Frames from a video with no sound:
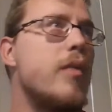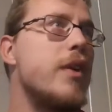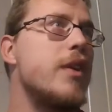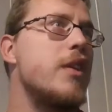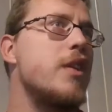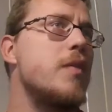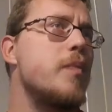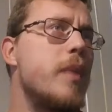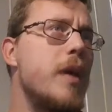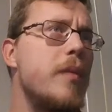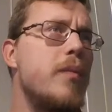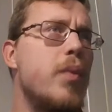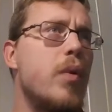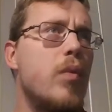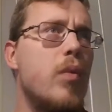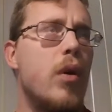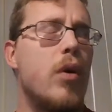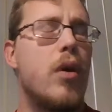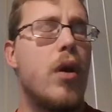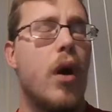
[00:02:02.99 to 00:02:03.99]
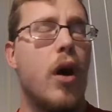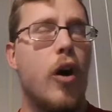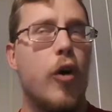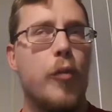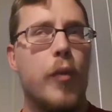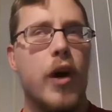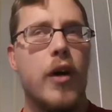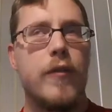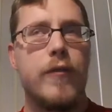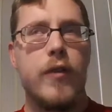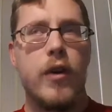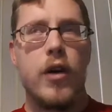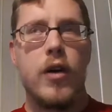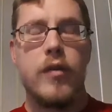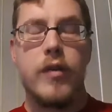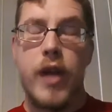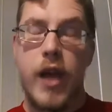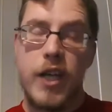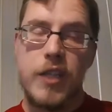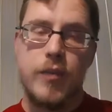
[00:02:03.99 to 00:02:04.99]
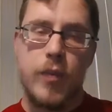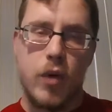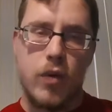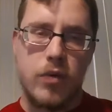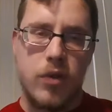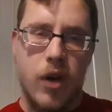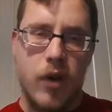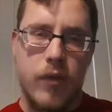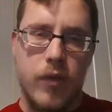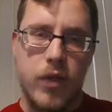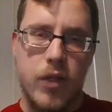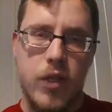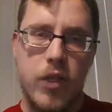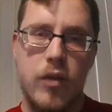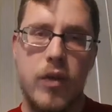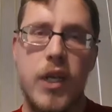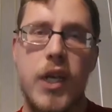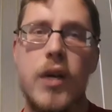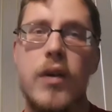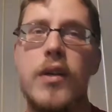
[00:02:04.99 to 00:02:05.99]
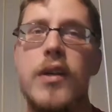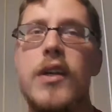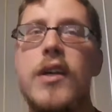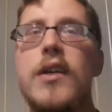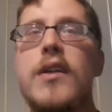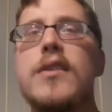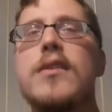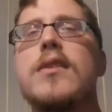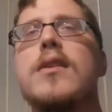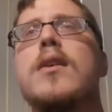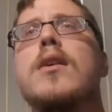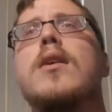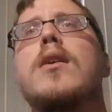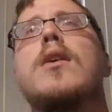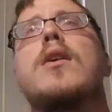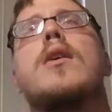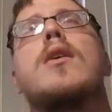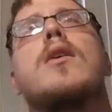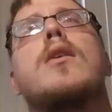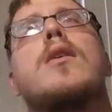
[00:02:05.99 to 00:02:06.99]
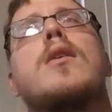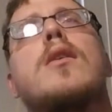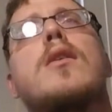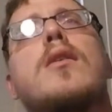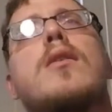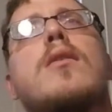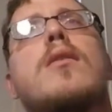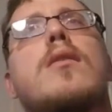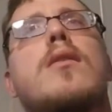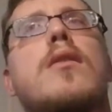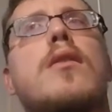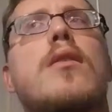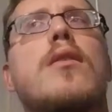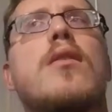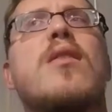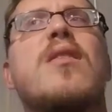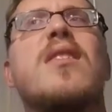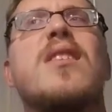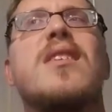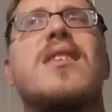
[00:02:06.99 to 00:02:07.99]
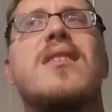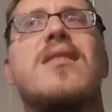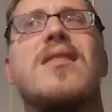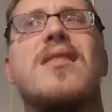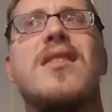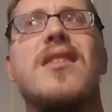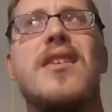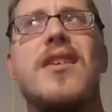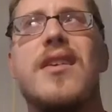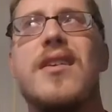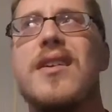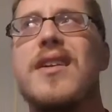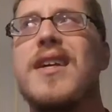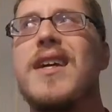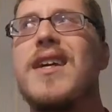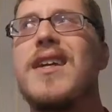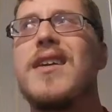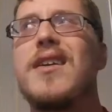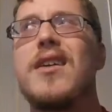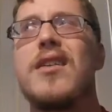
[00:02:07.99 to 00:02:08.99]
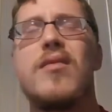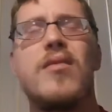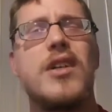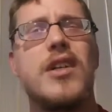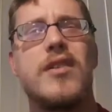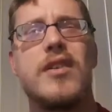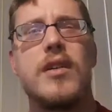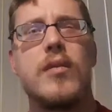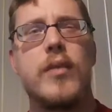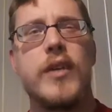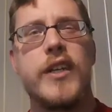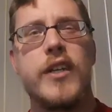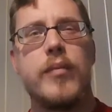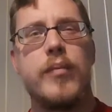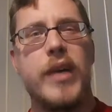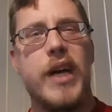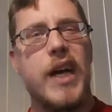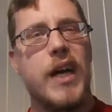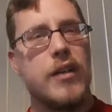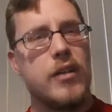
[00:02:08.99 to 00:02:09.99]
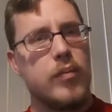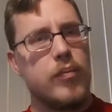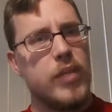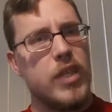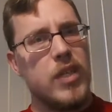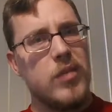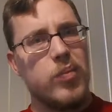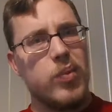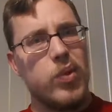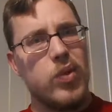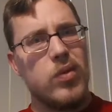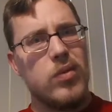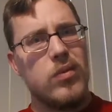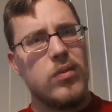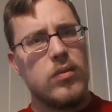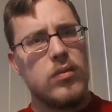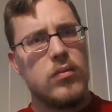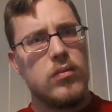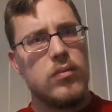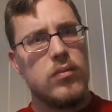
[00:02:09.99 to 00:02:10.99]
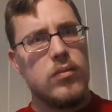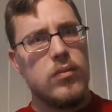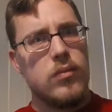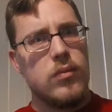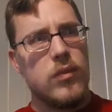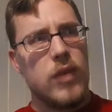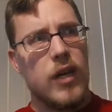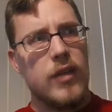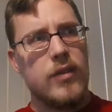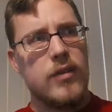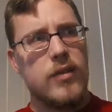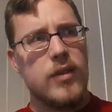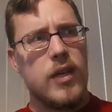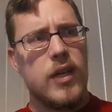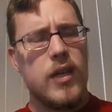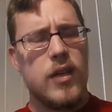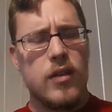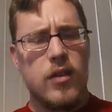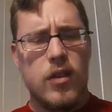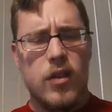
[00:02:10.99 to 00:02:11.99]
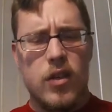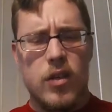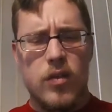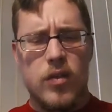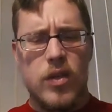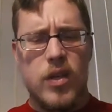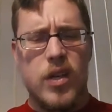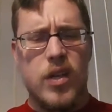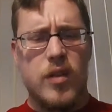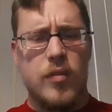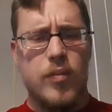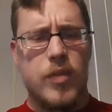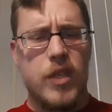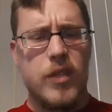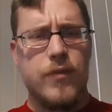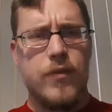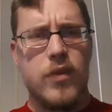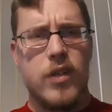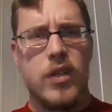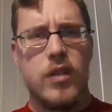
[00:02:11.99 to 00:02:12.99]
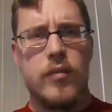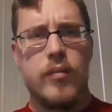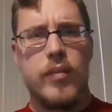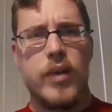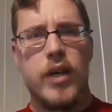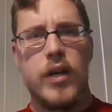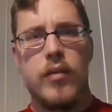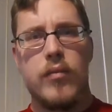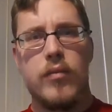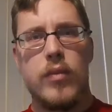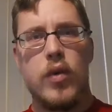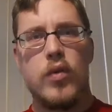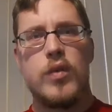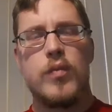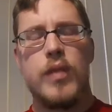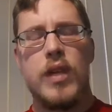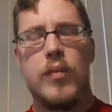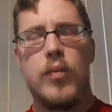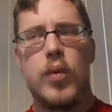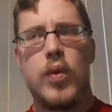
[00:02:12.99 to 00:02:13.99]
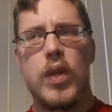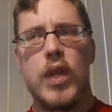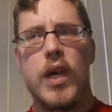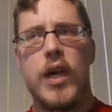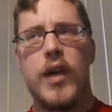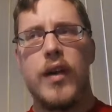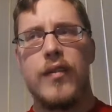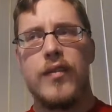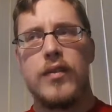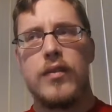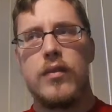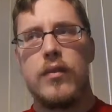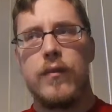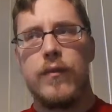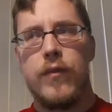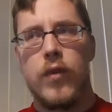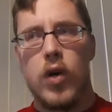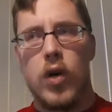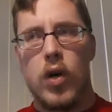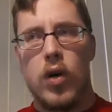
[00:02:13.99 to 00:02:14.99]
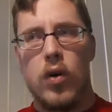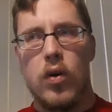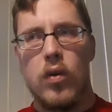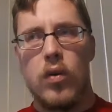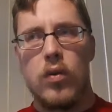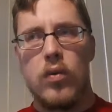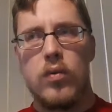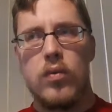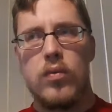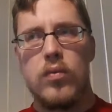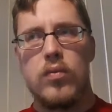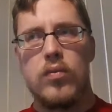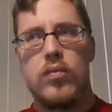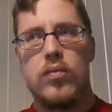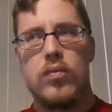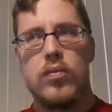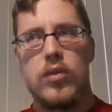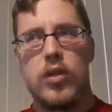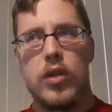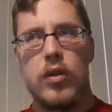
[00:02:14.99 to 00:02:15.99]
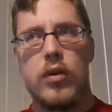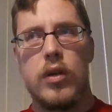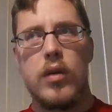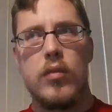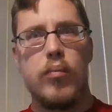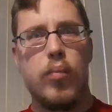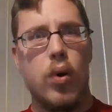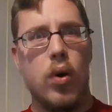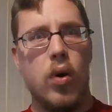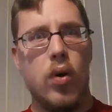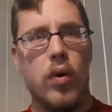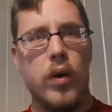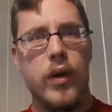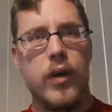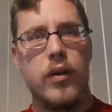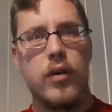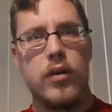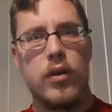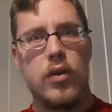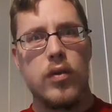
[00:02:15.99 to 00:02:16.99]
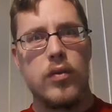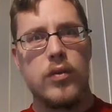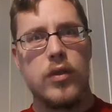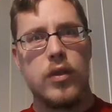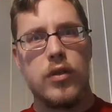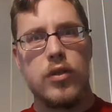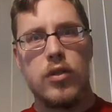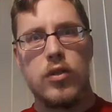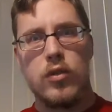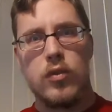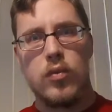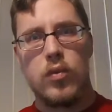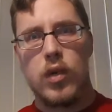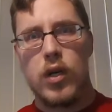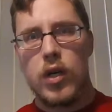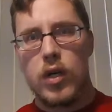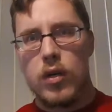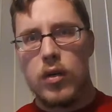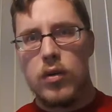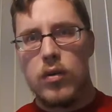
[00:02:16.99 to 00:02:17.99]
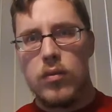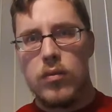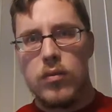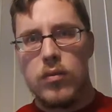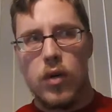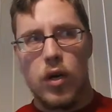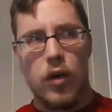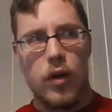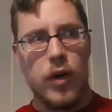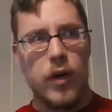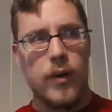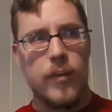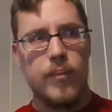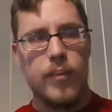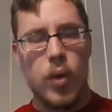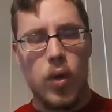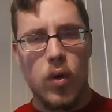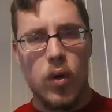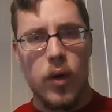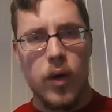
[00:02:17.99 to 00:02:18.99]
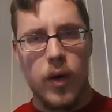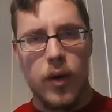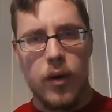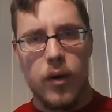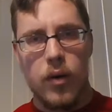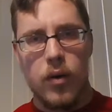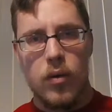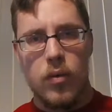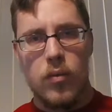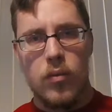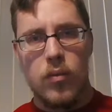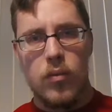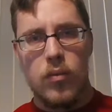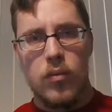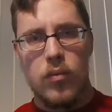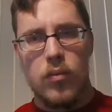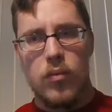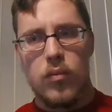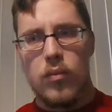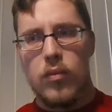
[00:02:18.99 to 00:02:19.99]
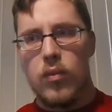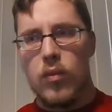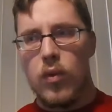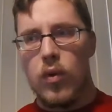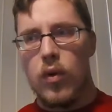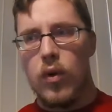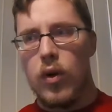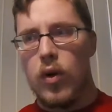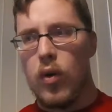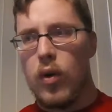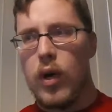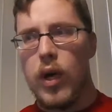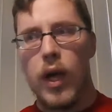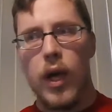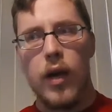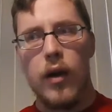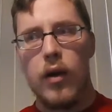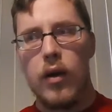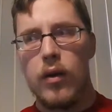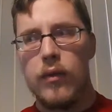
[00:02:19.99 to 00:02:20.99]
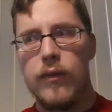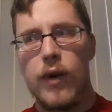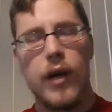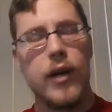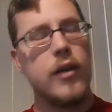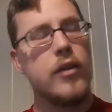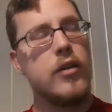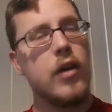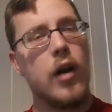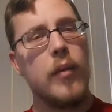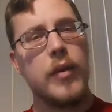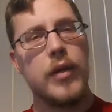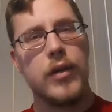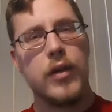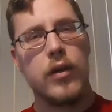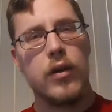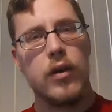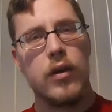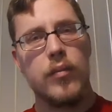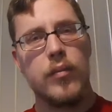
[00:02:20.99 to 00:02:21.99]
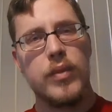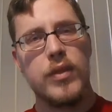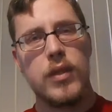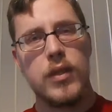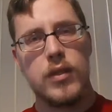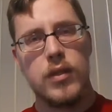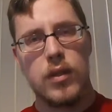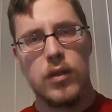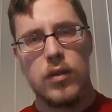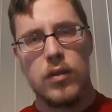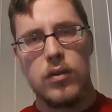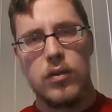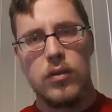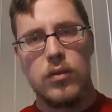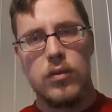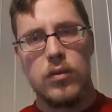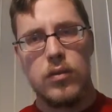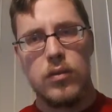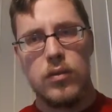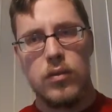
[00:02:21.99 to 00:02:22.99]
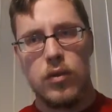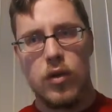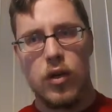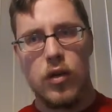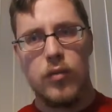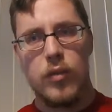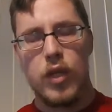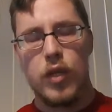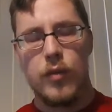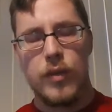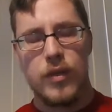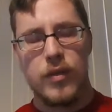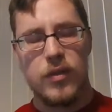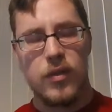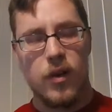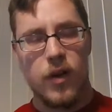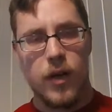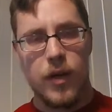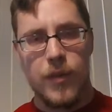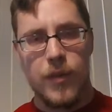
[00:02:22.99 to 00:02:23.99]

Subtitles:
when these people will call by phone, as most often do nowadays, you're getting a really weird batch of people. Not saying, they're different, but most people that answer the phone during polling are those that don't work, are unemployed, or, can't find a job at the current moment.